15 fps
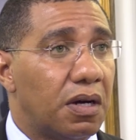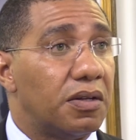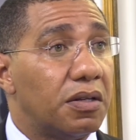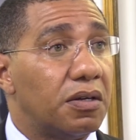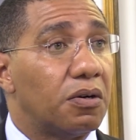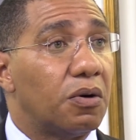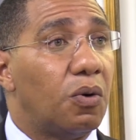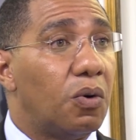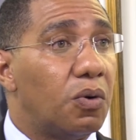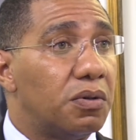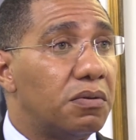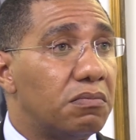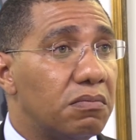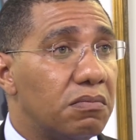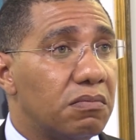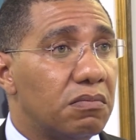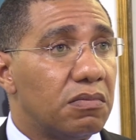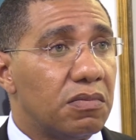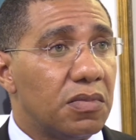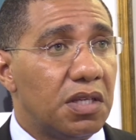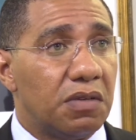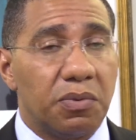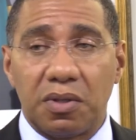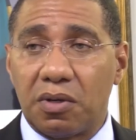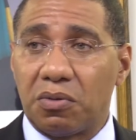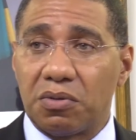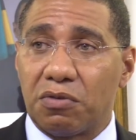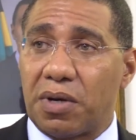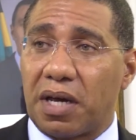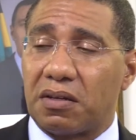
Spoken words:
I want to assure you